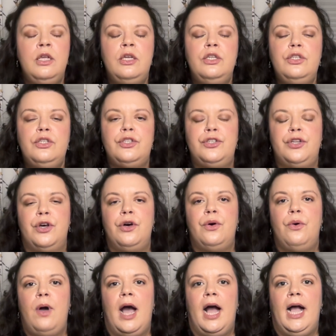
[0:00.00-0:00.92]

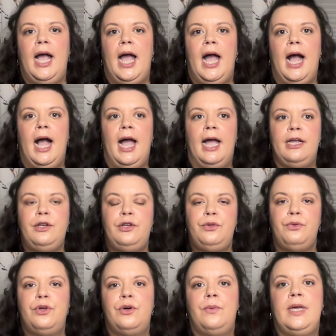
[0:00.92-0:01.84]
So I knew
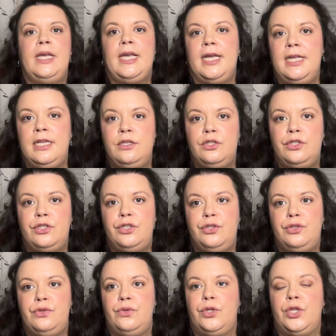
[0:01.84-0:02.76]
going
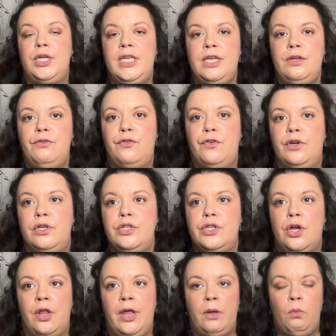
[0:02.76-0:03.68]
into looking for a
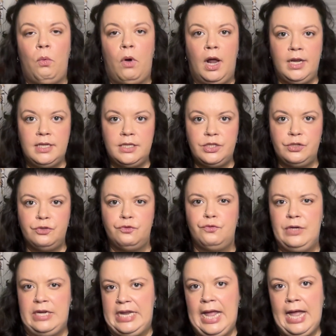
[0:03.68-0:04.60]
doll, I wanted to
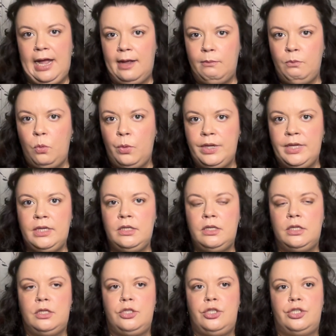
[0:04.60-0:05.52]
rehab one
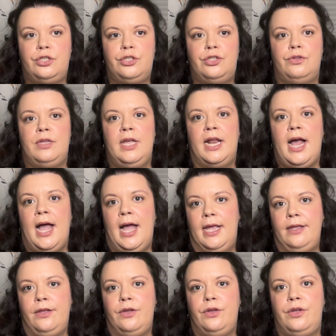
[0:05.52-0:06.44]
just so that
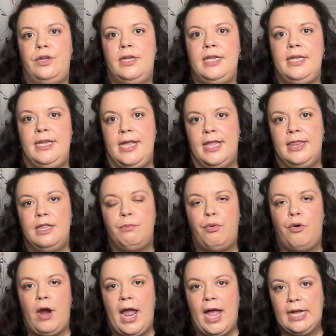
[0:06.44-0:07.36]
I could get the
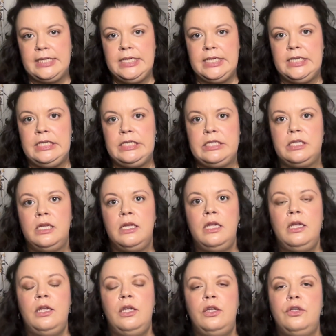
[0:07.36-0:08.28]
practice
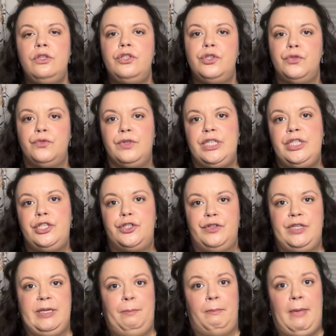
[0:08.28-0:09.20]
to
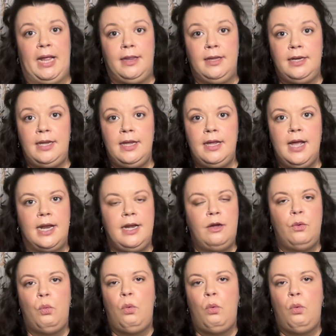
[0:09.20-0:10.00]
restring Melody. I didn't